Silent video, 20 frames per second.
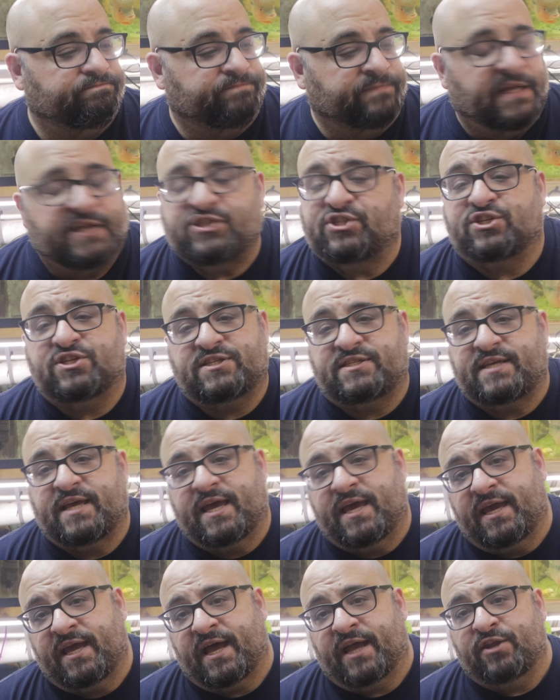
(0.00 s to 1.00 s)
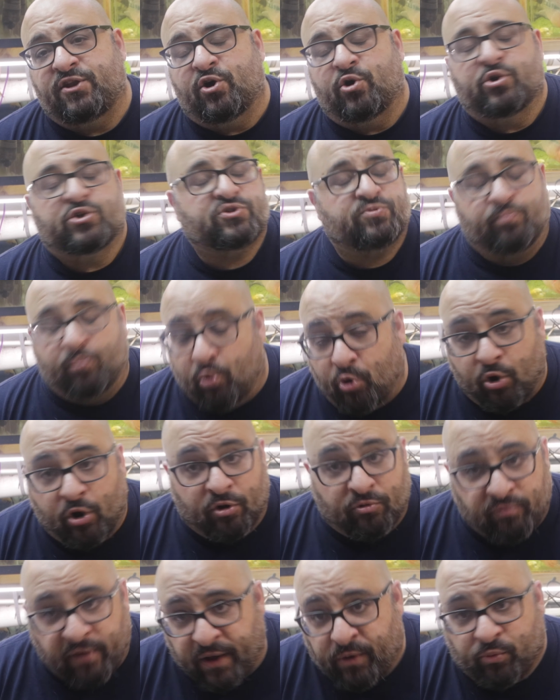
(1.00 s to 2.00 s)
let's just say I notice
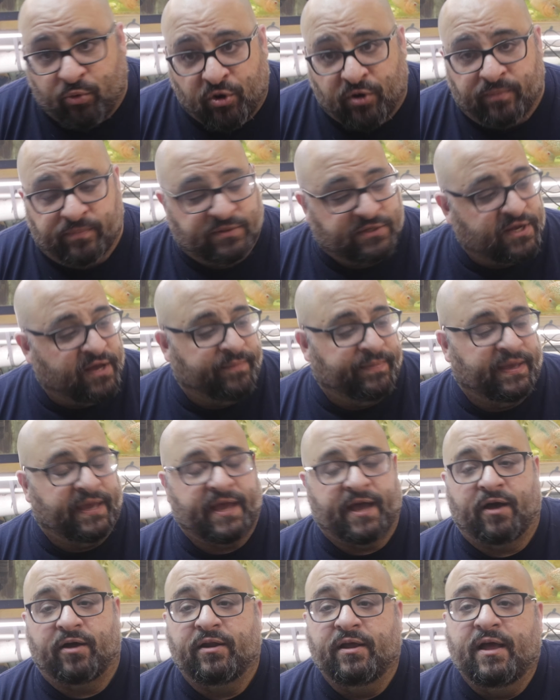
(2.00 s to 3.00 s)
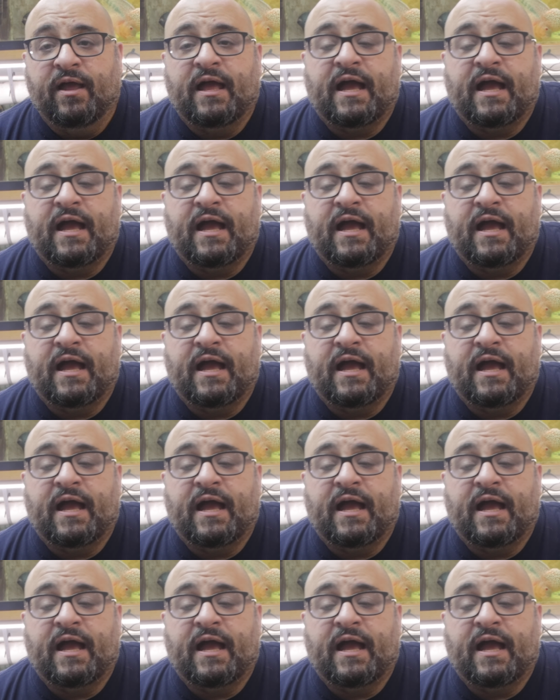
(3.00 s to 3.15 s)
more redworms coming out,